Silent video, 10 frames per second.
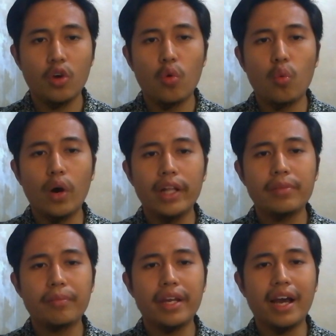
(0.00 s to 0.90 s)
What
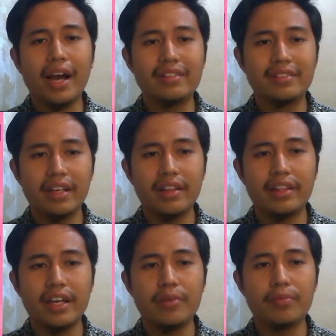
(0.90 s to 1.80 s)
made I say
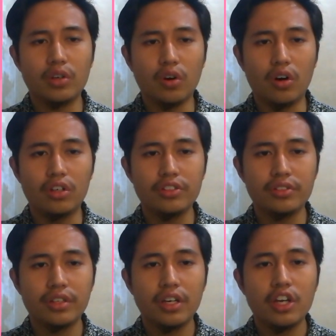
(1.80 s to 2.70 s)
that? Because
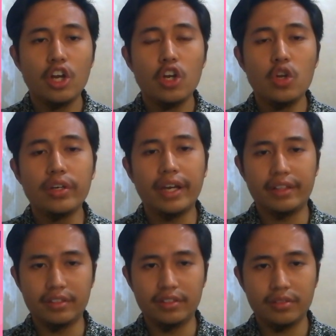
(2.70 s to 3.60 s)
look at
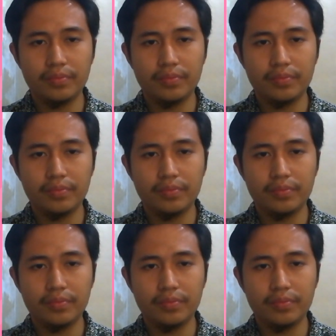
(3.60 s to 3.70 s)
this.